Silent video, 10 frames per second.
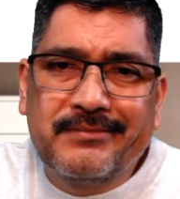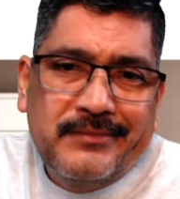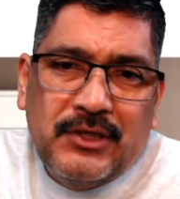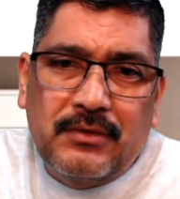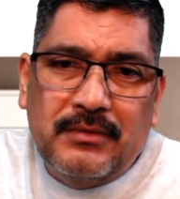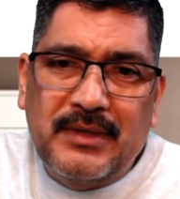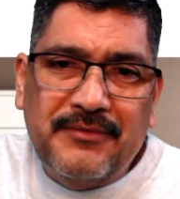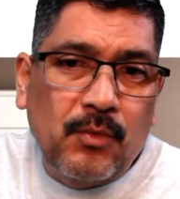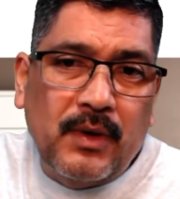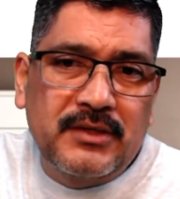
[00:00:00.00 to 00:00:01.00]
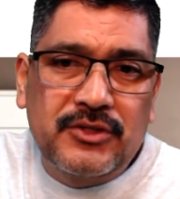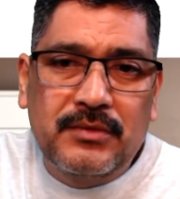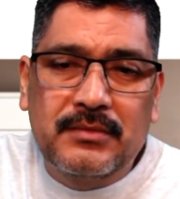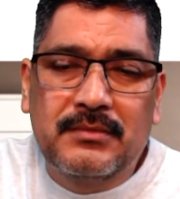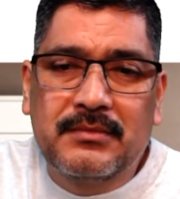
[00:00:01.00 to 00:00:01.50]
If you want
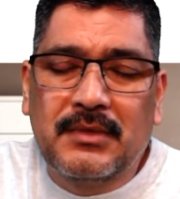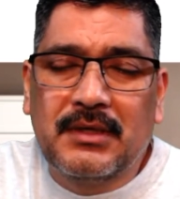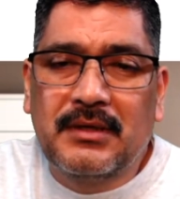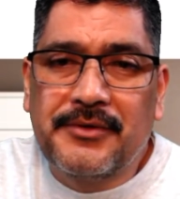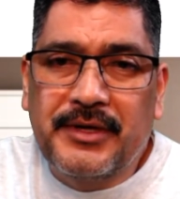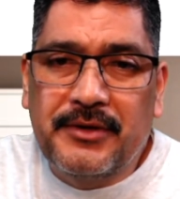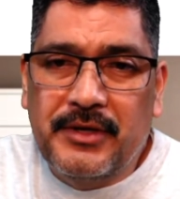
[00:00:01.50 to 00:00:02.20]
to, you can.